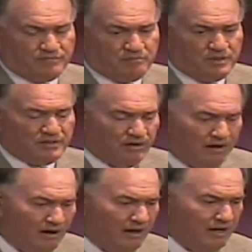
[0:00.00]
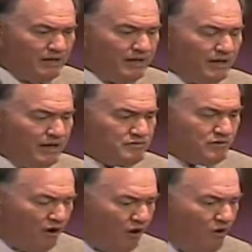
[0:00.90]
But God has
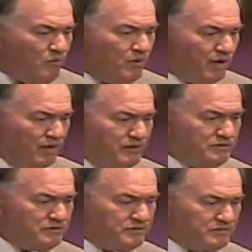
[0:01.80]
always